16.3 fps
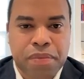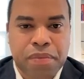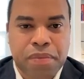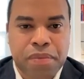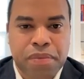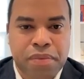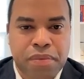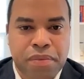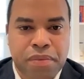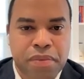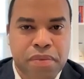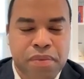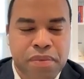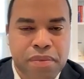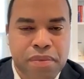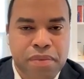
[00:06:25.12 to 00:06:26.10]

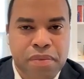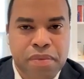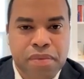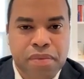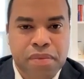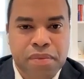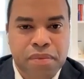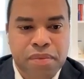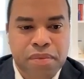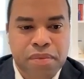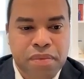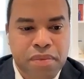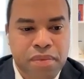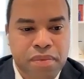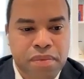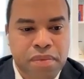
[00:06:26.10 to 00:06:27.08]

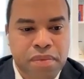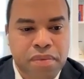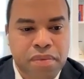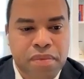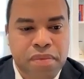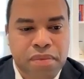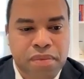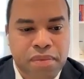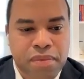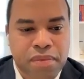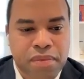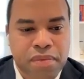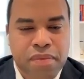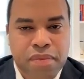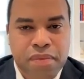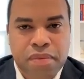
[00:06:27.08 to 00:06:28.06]

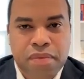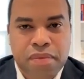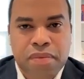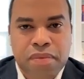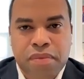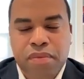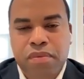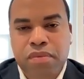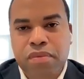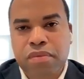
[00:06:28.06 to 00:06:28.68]
[no speech]